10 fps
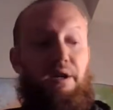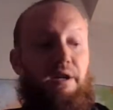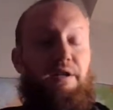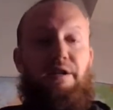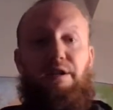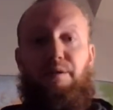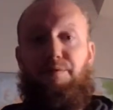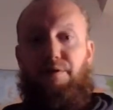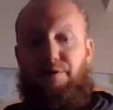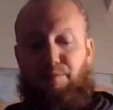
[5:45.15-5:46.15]
and he keeps
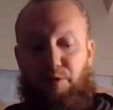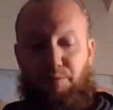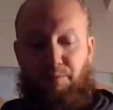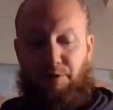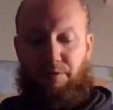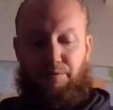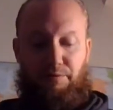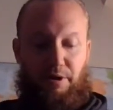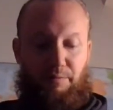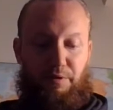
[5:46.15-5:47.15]
a small permaculture
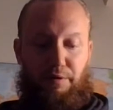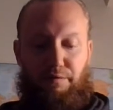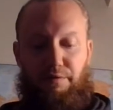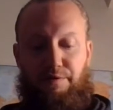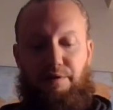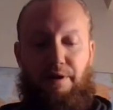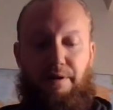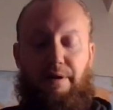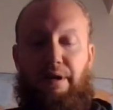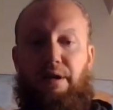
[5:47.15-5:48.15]
library for us
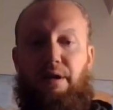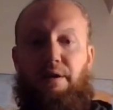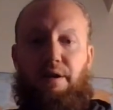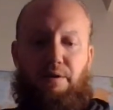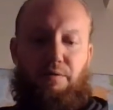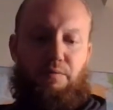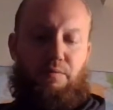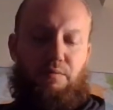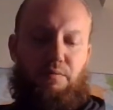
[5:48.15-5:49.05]
there. Now,